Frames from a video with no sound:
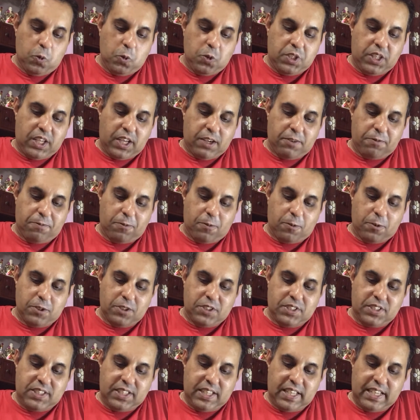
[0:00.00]
therefore
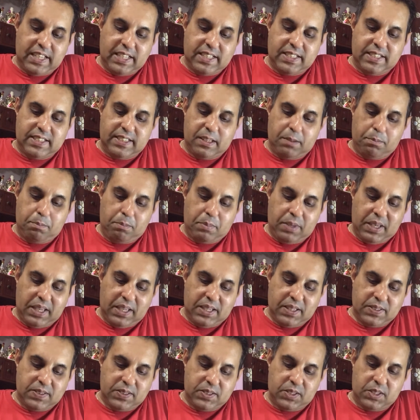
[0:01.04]
seeks the
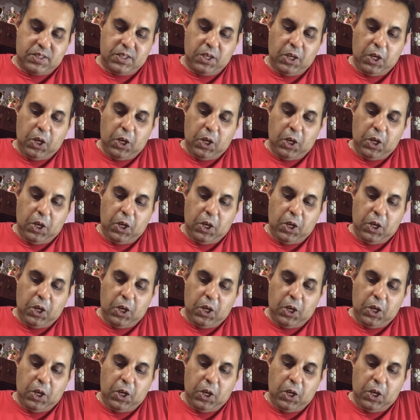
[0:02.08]
means